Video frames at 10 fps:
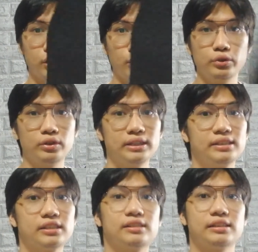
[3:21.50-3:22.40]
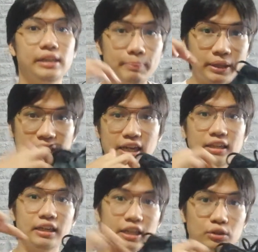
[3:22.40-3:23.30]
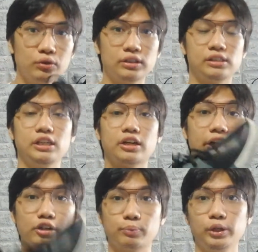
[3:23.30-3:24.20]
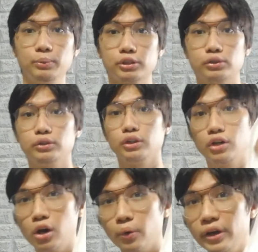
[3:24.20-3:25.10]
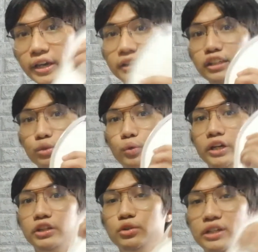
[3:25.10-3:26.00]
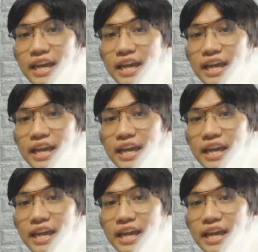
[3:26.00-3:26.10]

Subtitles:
though, you can just slip it into the sneaker and you're pretty much good to go. This one, you